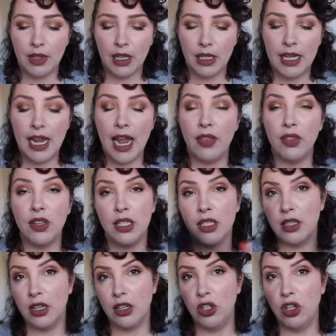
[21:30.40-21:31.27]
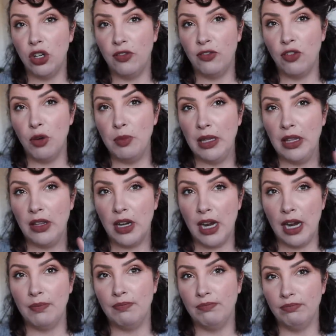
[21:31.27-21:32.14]
yeah, this is a new formula
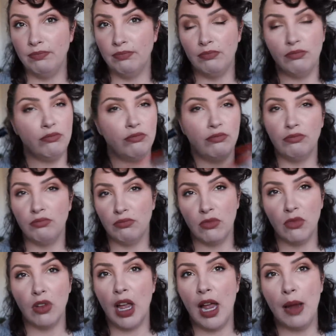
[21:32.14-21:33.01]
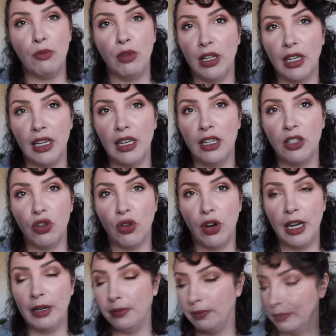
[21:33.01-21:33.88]
that I'm really
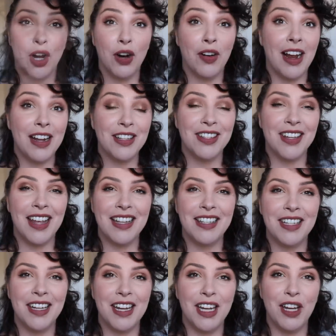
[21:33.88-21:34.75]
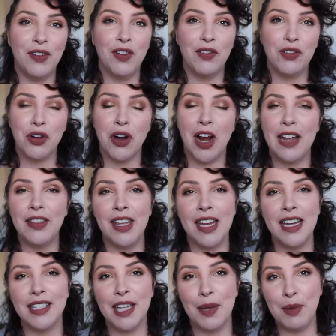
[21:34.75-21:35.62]
enjoying. All right, so that's it. If you've tried
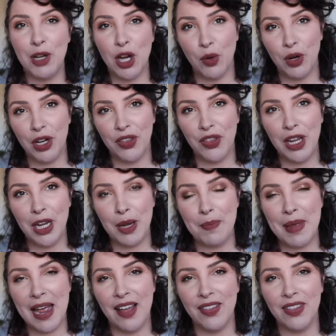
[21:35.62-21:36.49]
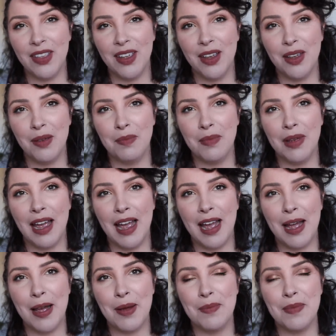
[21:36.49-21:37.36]
these, let me know what you think about them.
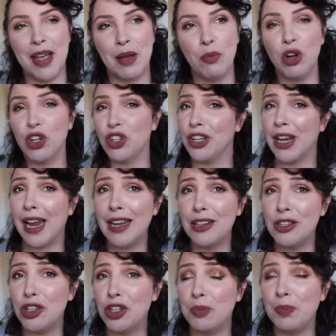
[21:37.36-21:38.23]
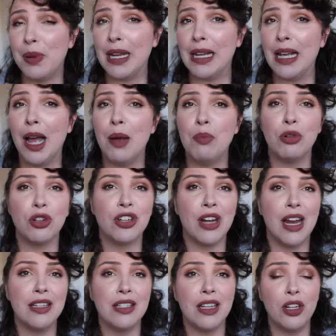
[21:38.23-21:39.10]
What shades did you pick up? What
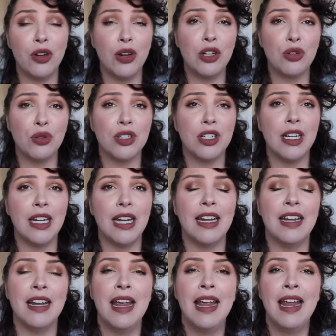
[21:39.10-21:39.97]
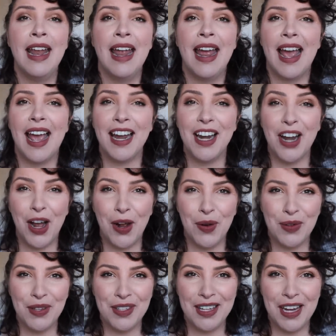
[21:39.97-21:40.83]
shades are you interested in? And I
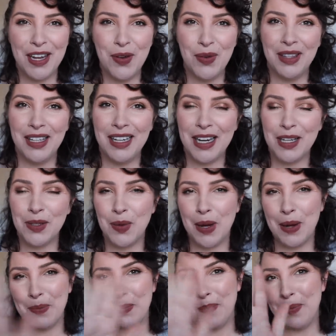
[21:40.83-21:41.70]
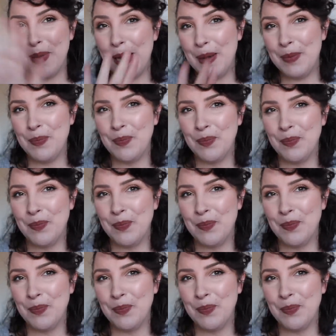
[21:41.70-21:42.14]
will see you in the next one. Bye.